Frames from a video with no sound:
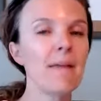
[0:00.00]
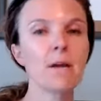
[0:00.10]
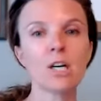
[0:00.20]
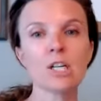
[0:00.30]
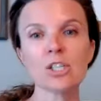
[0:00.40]

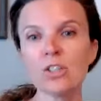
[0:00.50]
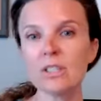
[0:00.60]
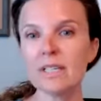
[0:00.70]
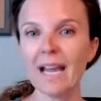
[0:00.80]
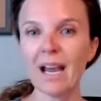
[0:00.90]
and there are
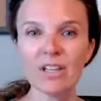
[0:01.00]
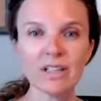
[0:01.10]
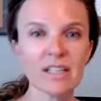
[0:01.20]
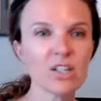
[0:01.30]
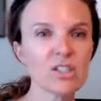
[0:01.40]
certain
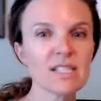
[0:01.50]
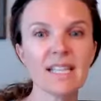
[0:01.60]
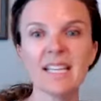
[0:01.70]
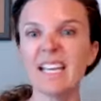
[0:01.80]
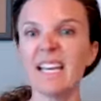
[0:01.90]
calculators
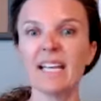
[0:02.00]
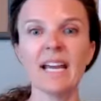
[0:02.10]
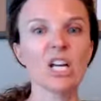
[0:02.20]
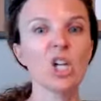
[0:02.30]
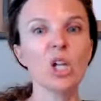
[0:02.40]
that
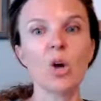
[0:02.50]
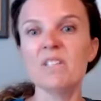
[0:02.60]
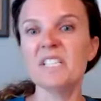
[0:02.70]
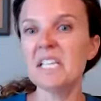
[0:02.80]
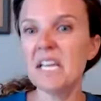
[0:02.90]
can get
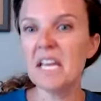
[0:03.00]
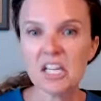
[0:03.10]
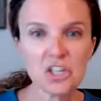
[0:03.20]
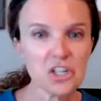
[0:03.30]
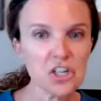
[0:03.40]

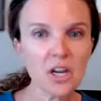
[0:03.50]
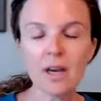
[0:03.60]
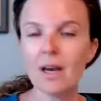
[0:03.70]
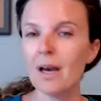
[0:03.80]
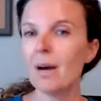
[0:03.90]
close-ish,